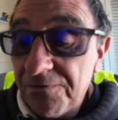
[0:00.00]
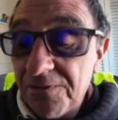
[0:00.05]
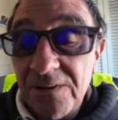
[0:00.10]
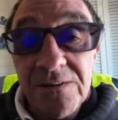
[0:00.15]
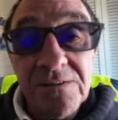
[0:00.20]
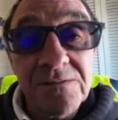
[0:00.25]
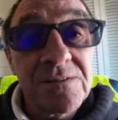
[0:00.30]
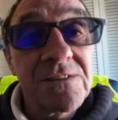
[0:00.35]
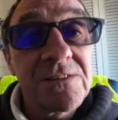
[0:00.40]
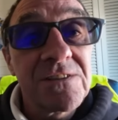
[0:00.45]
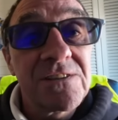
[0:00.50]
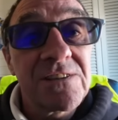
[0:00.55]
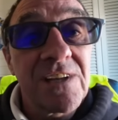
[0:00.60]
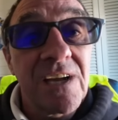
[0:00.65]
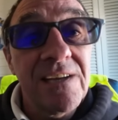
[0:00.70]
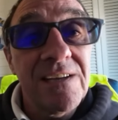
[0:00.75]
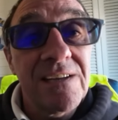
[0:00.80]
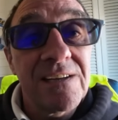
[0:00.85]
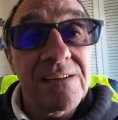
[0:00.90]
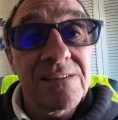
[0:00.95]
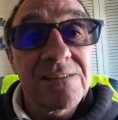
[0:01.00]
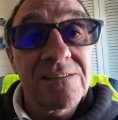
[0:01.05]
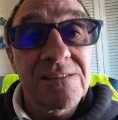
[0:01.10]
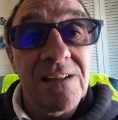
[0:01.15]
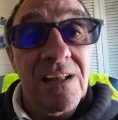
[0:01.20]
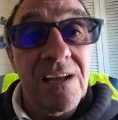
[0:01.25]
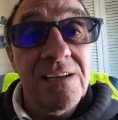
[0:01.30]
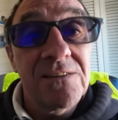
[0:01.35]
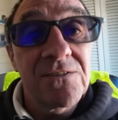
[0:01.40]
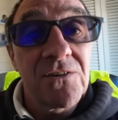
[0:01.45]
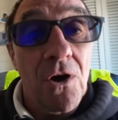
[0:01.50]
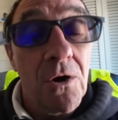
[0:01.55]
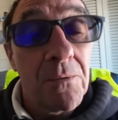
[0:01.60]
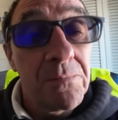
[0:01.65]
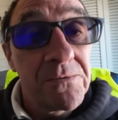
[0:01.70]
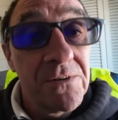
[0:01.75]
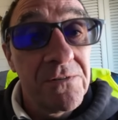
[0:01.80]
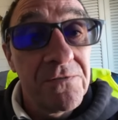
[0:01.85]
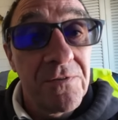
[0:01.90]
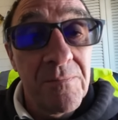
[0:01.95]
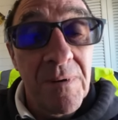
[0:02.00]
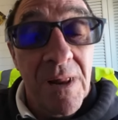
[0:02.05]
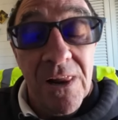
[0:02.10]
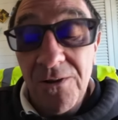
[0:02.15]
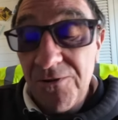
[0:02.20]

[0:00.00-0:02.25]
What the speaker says: the steak slice option for my